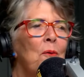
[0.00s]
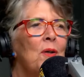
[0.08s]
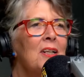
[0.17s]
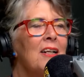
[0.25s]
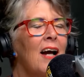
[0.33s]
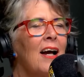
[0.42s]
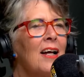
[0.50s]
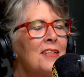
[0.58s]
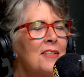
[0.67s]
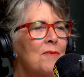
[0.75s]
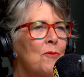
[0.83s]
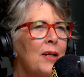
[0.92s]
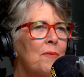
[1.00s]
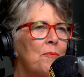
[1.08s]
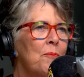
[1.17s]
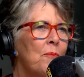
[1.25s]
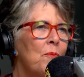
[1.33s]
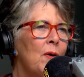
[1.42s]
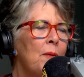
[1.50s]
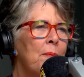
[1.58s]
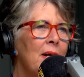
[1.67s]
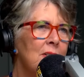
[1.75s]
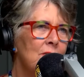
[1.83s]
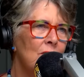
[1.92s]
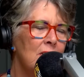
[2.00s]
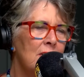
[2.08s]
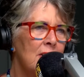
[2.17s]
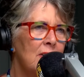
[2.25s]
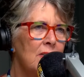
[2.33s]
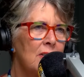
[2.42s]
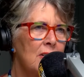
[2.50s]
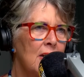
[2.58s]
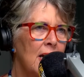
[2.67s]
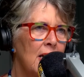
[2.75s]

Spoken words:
Well, as to where pastries and